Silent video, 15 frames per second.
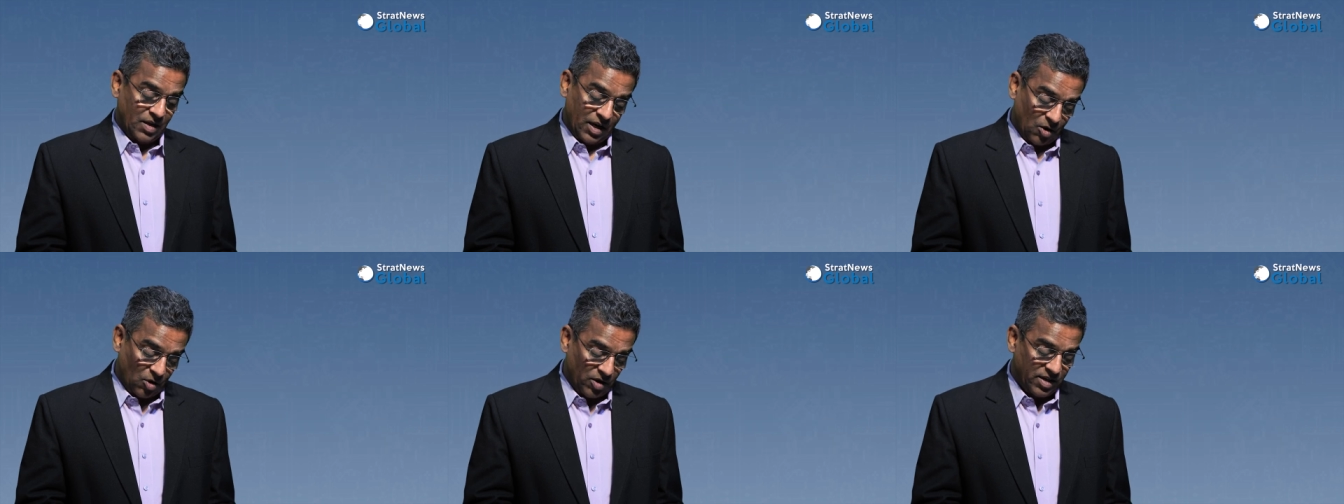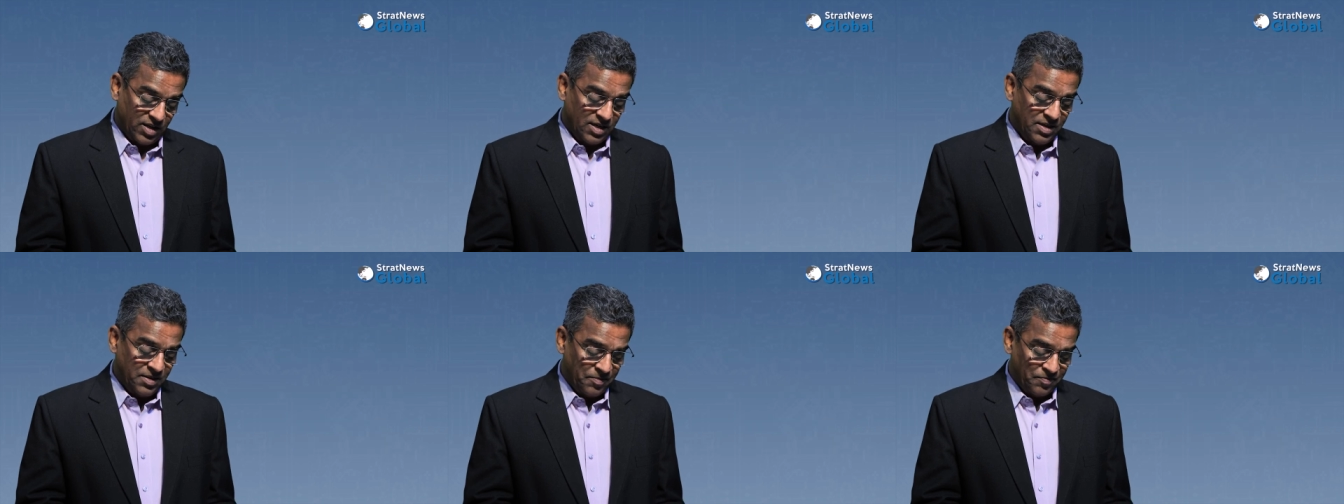
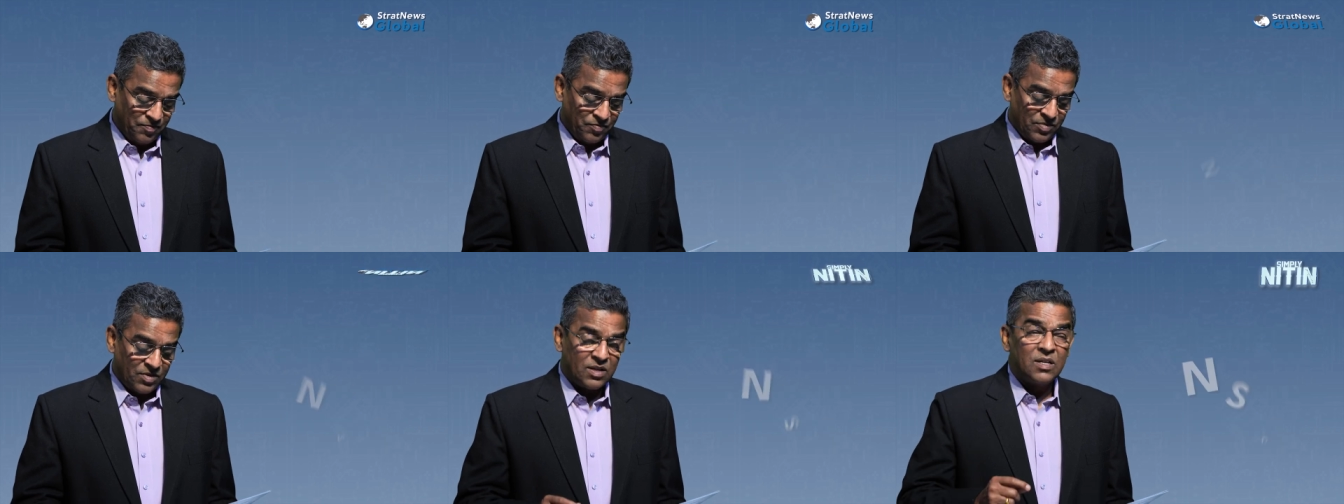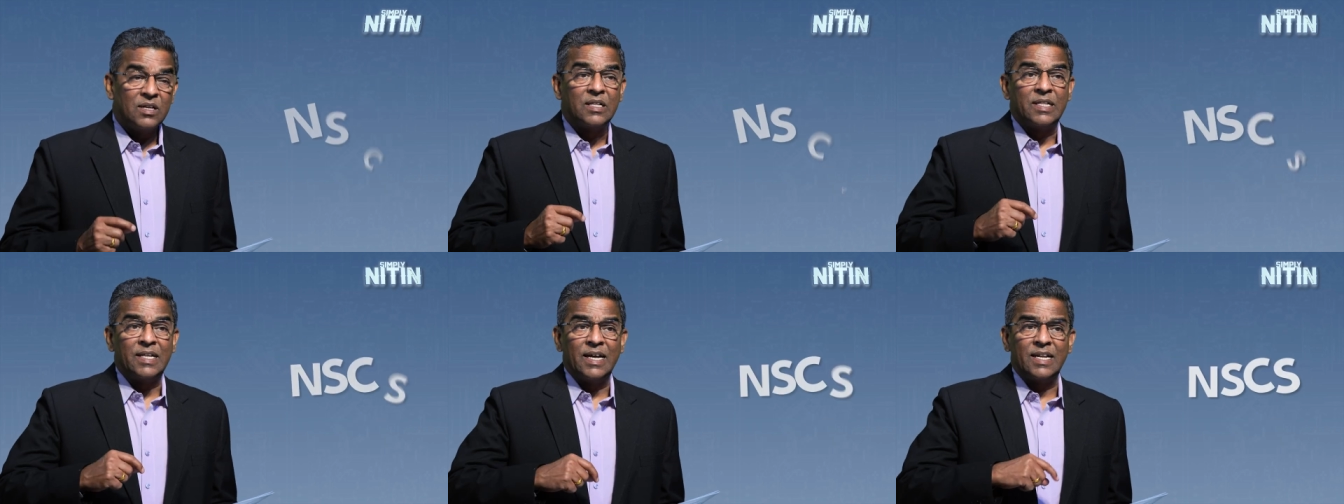Accordingly,
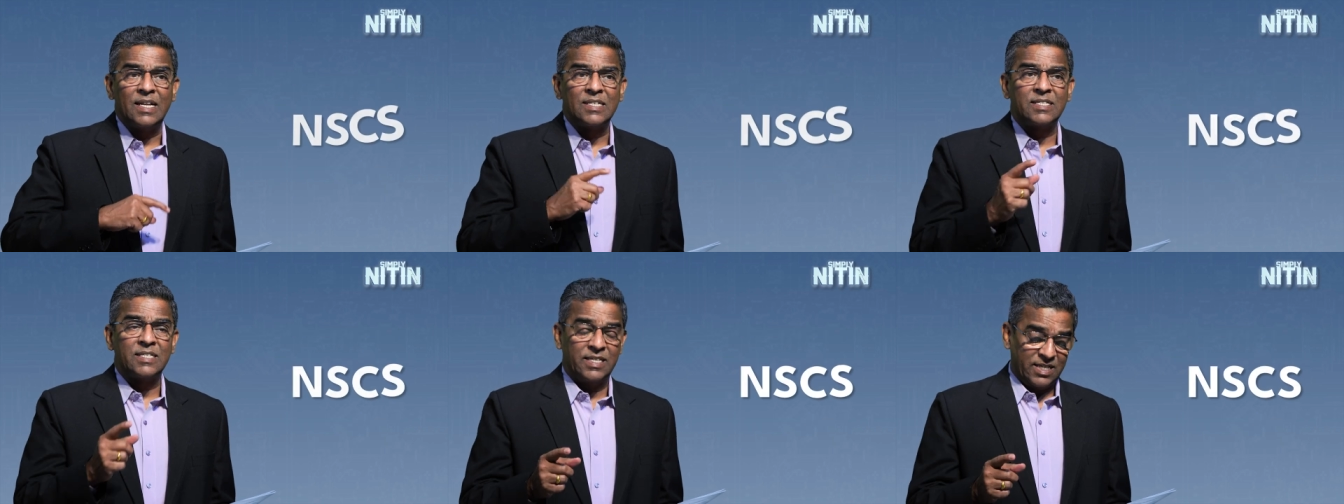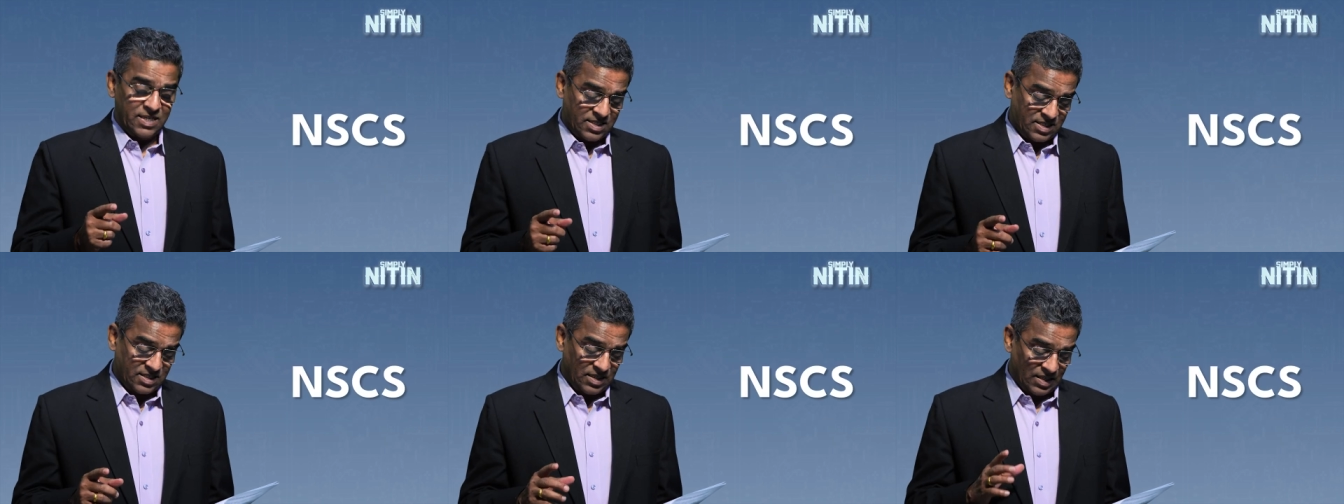the
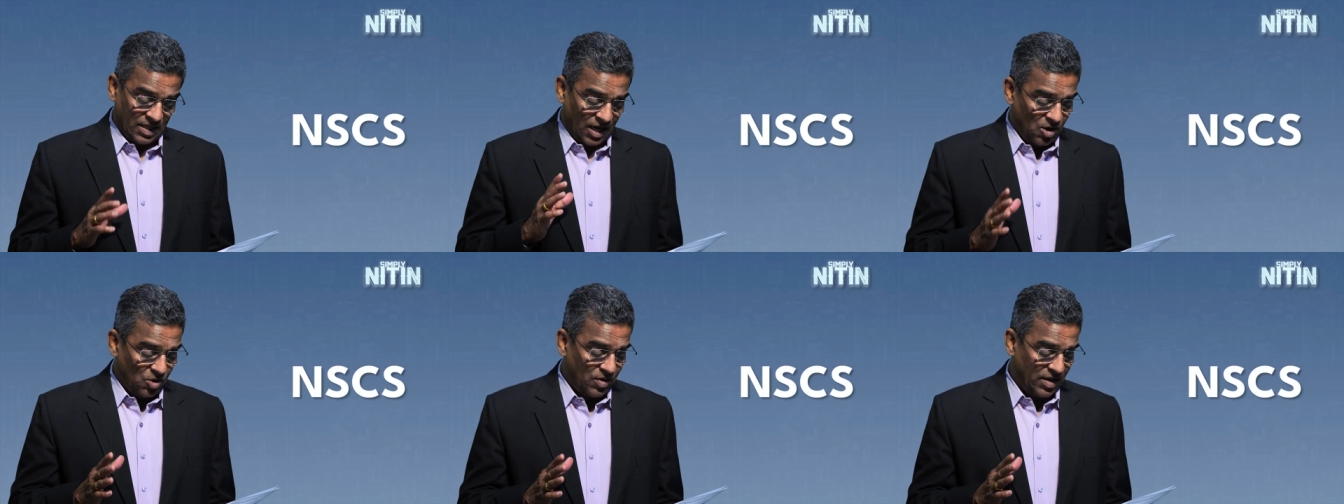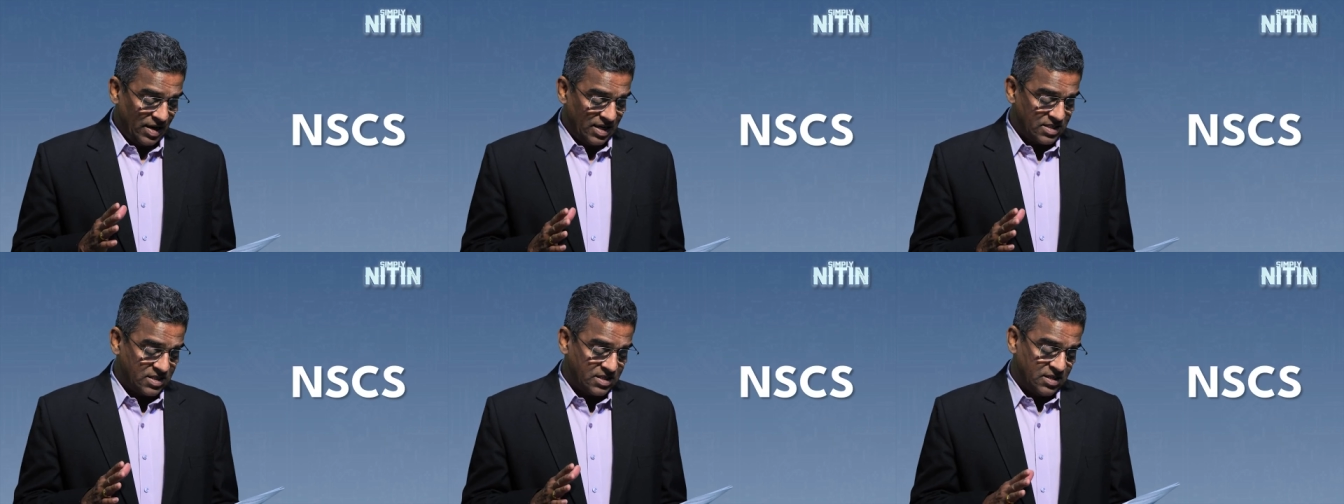NSCS now
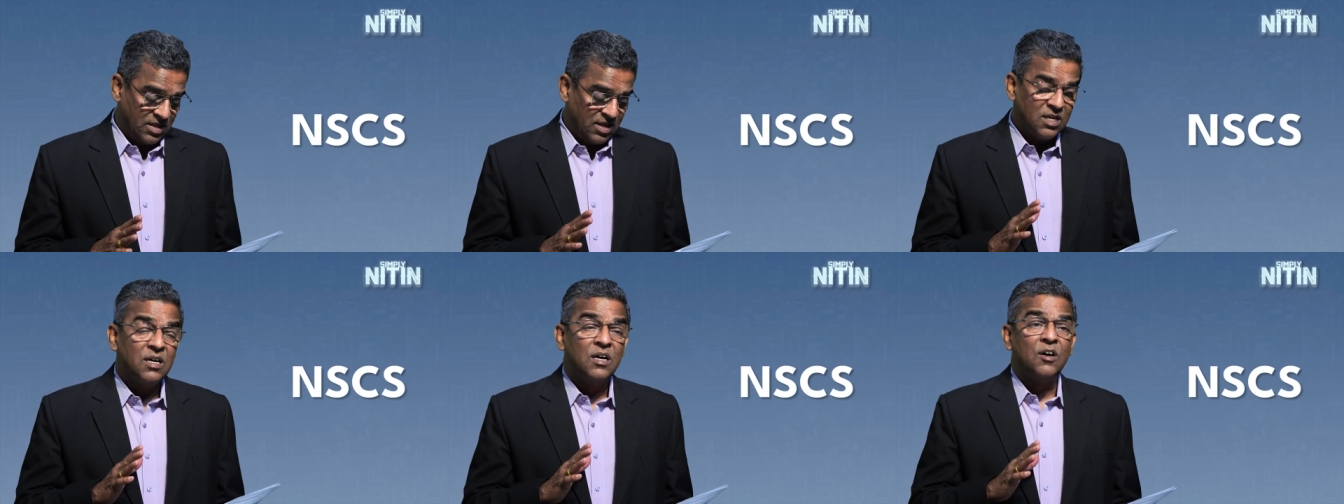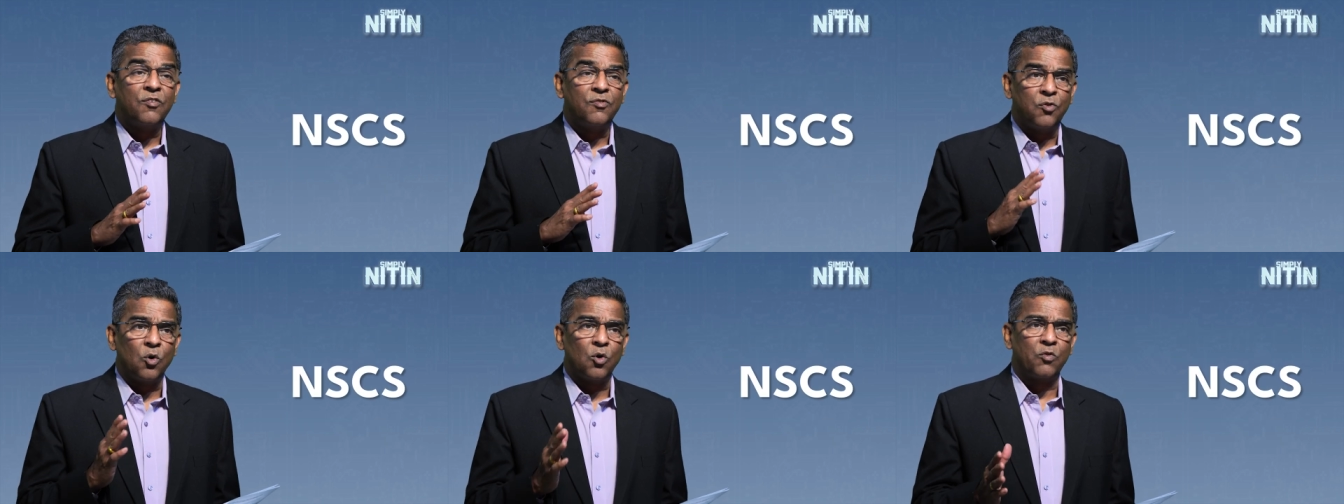has
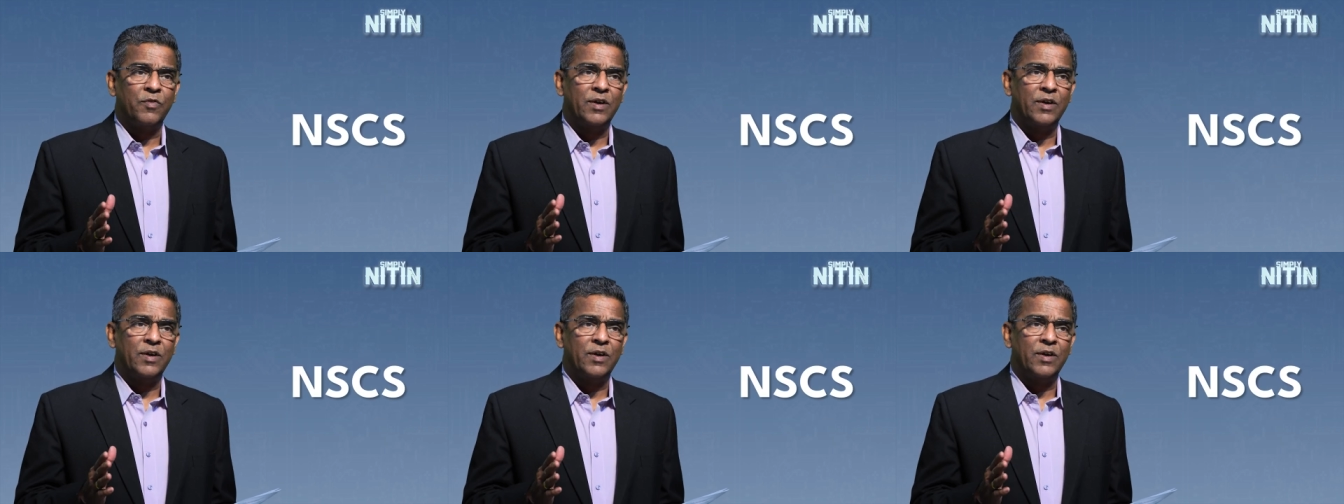four